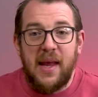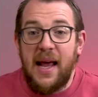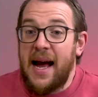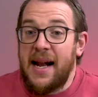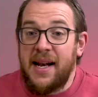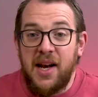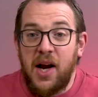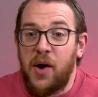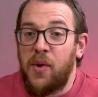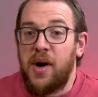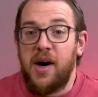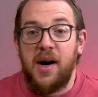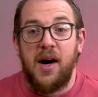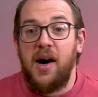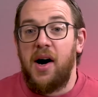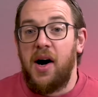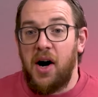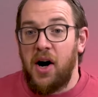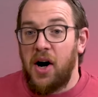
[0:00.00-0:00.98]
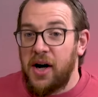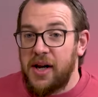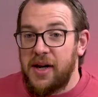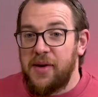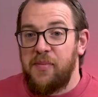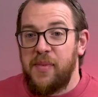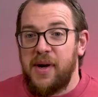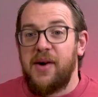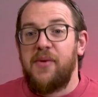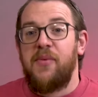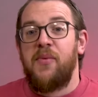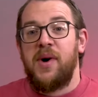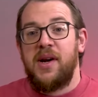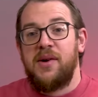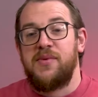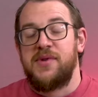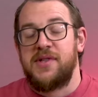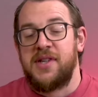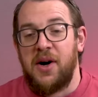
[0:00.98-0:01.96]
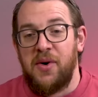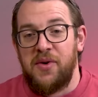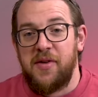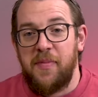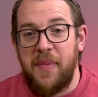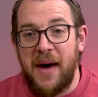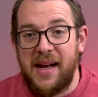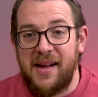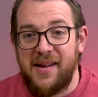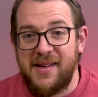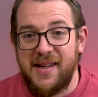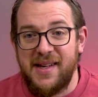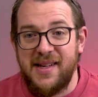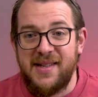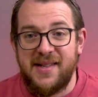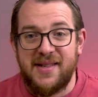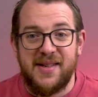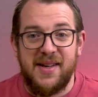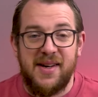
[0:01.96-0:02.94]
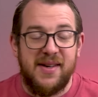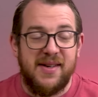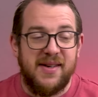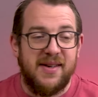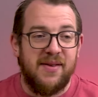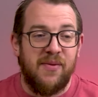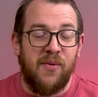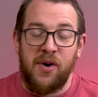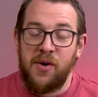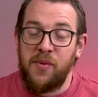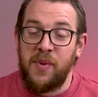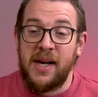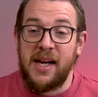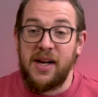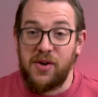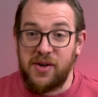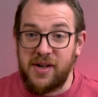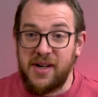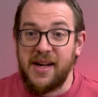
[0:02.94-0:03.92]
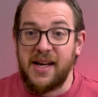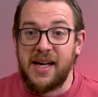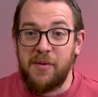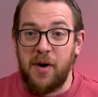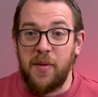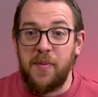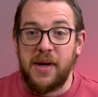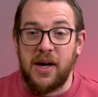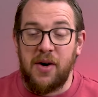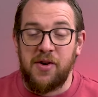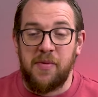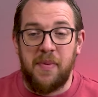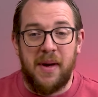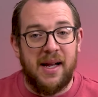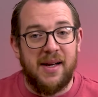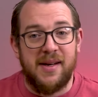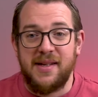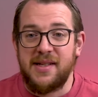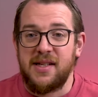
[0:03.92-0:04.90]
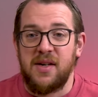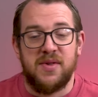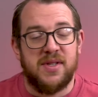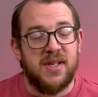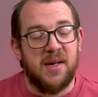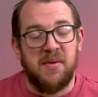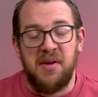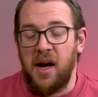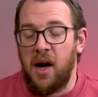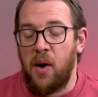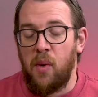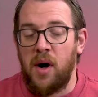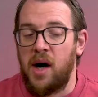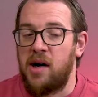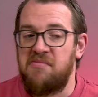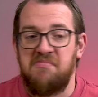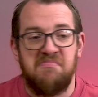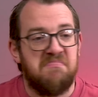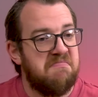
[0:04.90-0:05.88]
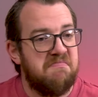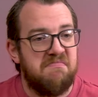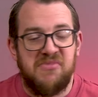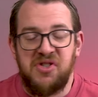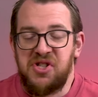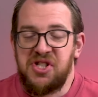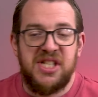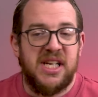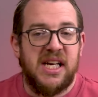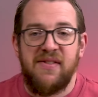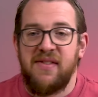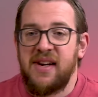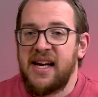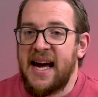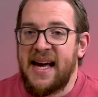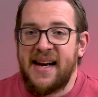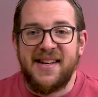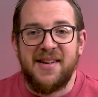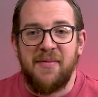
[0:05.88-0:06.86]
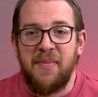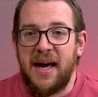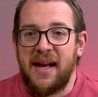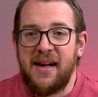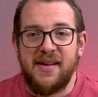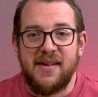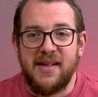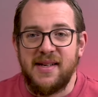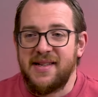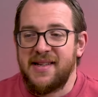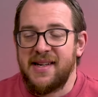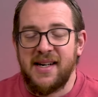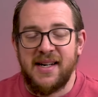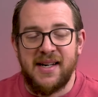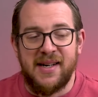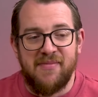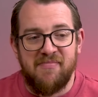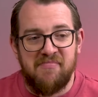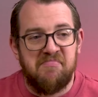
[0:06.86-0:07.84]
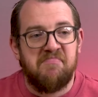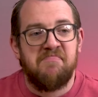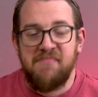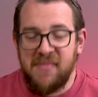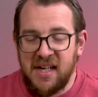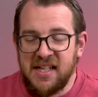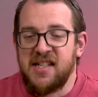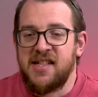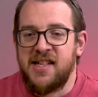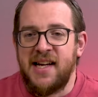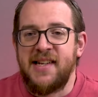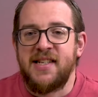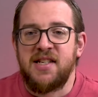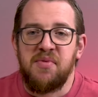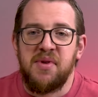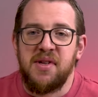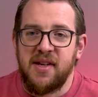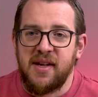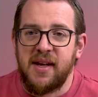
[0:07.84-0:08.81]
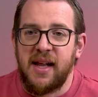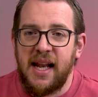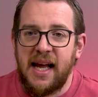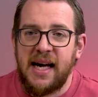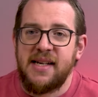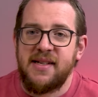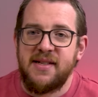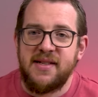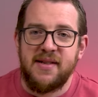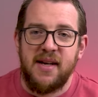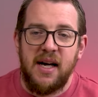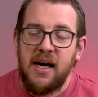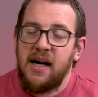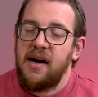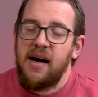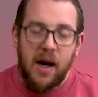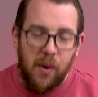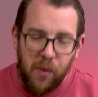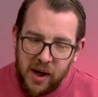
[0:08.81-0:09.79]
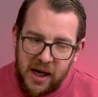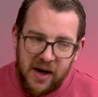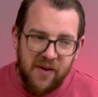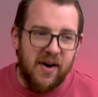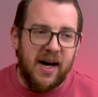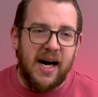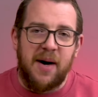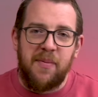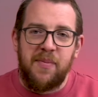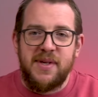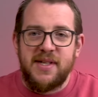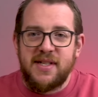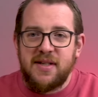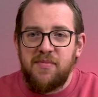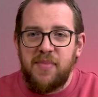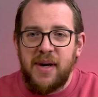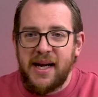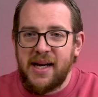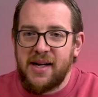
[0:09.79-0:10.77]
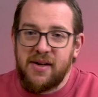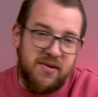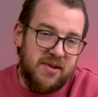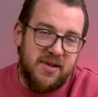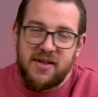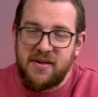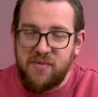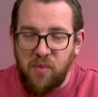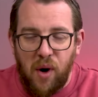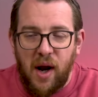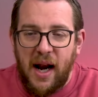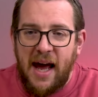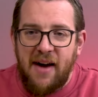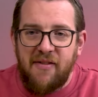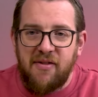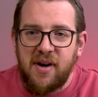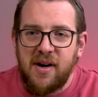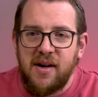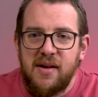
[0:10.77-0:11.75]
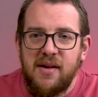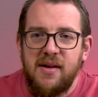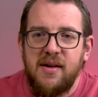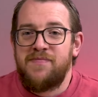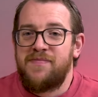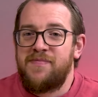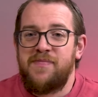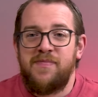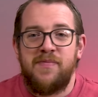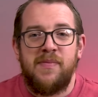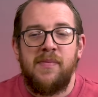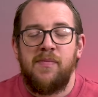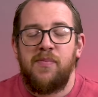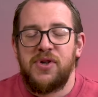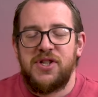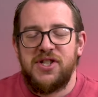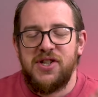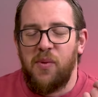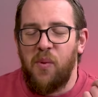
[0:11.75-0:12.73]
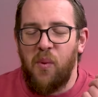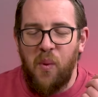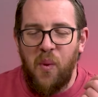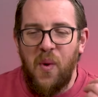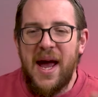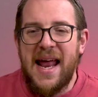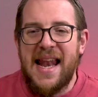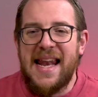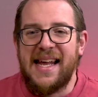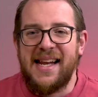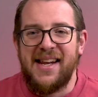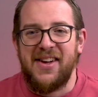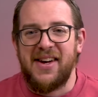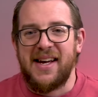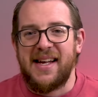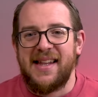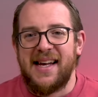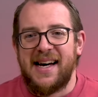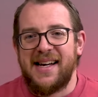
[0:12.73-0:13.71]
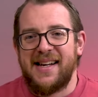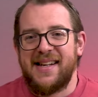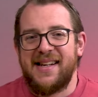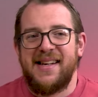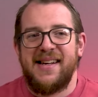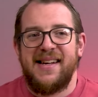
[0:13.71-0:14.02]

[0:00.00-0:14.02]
And you know what? I'll admit, when it was going to penalties, or when it looked like it might be going to penalties, I was like, you know what? Just to even get it to penalties here, it's a testament to the lads. And whatever happens in penalties, whatever. But to win it like that,